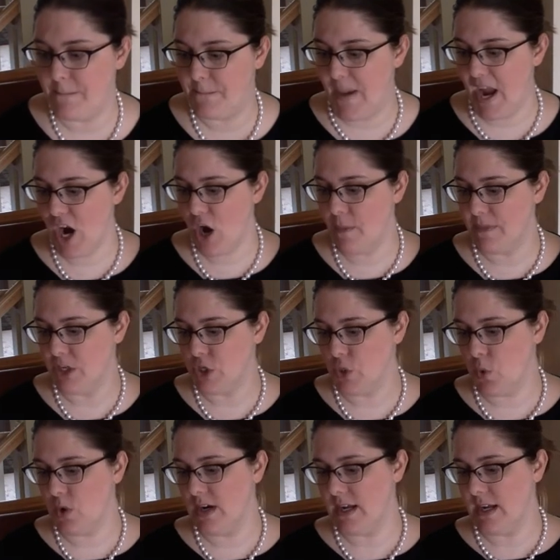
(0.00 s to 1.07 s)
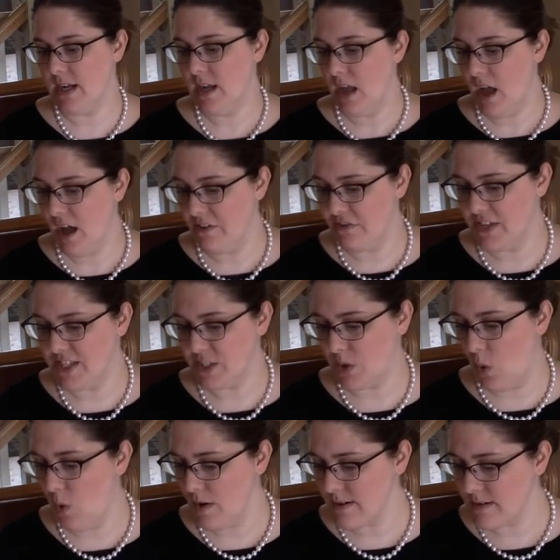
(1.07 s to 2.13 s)
bare majority of this
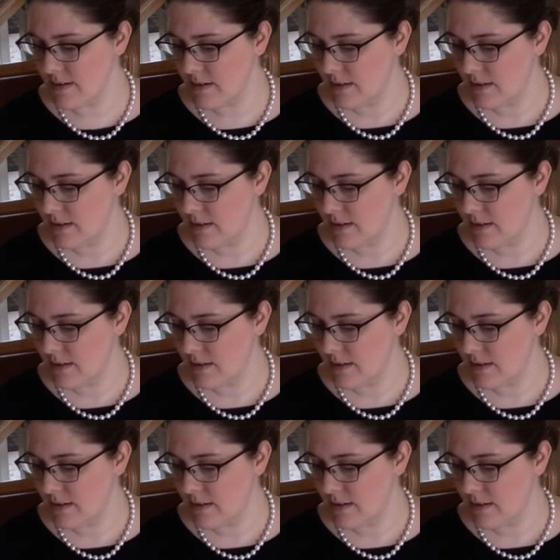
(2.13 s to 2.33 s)
court,